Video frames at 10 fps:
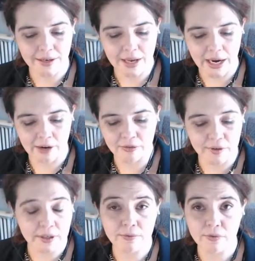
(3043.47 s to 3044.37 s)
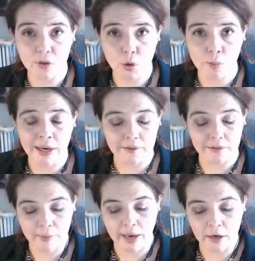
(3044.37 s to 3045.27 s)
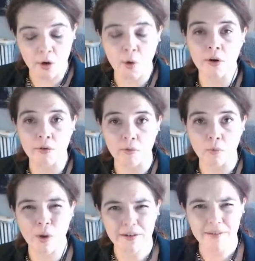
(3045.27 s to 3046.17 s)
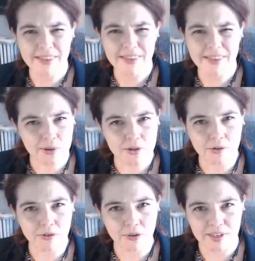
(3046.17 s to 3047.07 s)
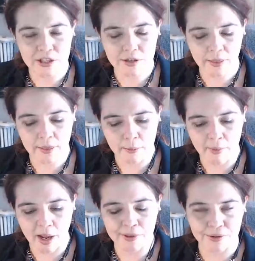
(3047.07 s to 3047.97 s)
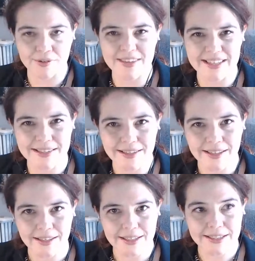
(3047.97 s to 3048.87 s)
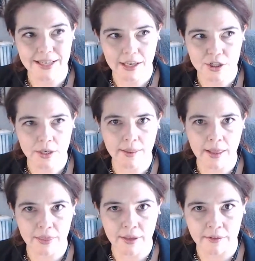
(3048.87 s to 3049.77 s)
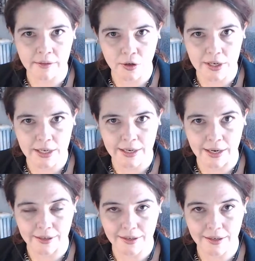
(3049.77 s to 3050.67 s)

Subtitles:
Every few minutes, make a note of what are the temperatures of each of the thermometers that's touching that thing that you're heating.